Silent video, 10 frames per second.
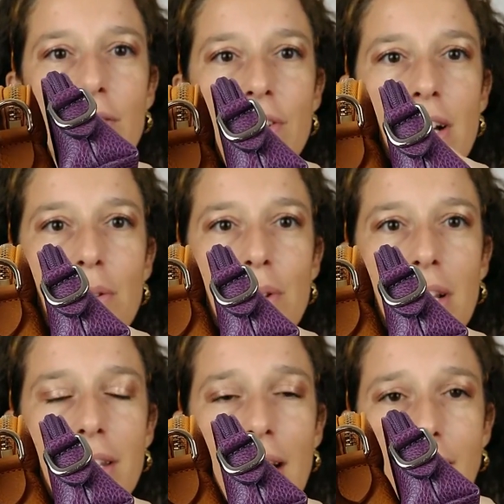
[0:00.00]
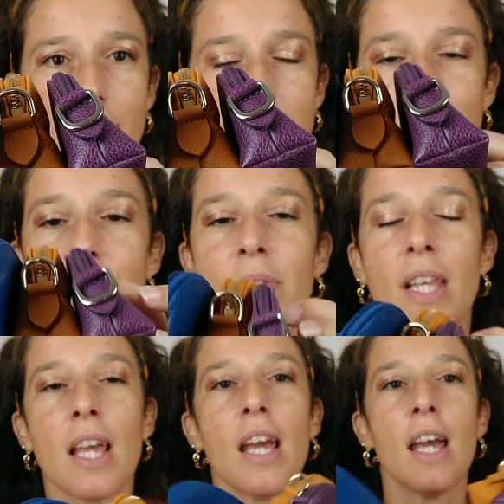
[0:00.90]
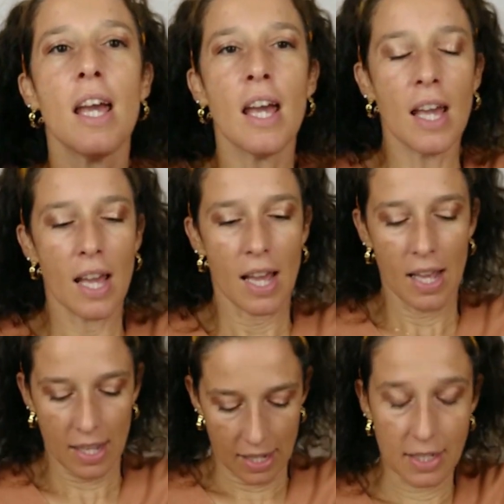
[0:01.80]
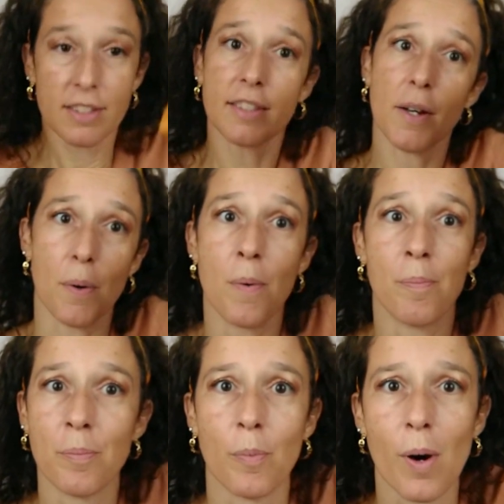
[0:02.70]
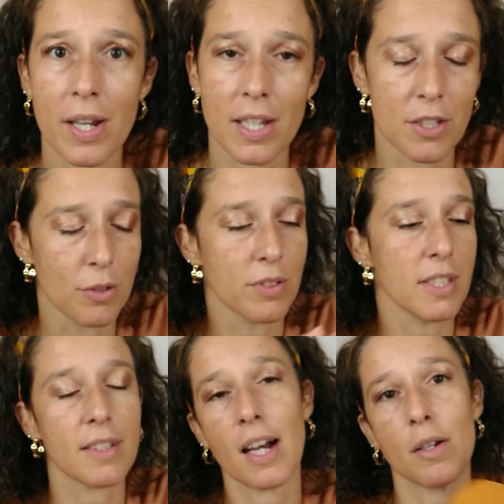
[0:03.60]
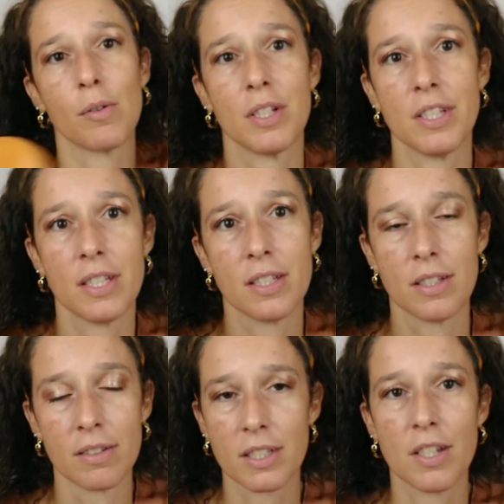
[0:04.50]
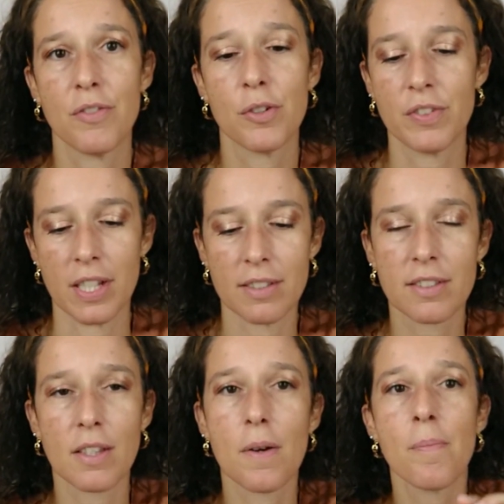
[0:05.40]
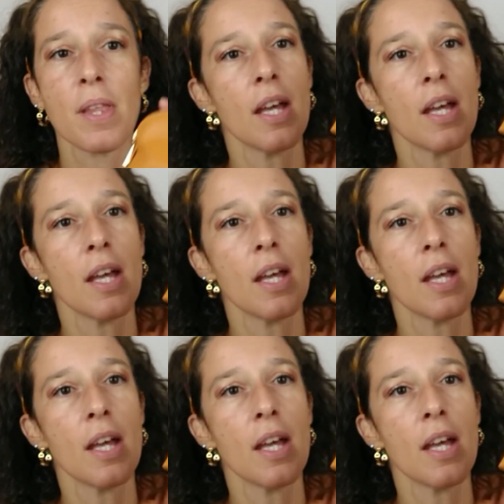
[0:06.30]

They are really nice. And so why I use it, I already give you the answer.